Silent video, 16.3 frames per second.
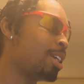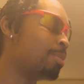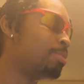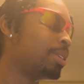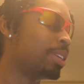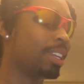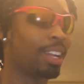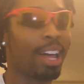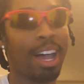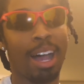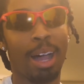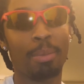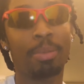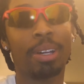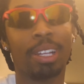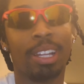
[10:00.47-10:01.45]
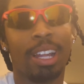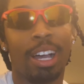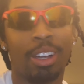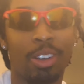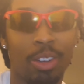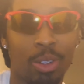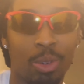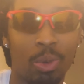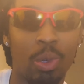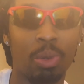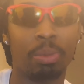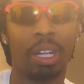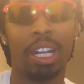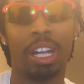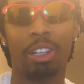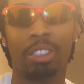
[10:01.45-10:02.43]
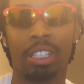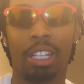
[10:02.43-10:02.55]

I put a lock. I put a lock on the room that I was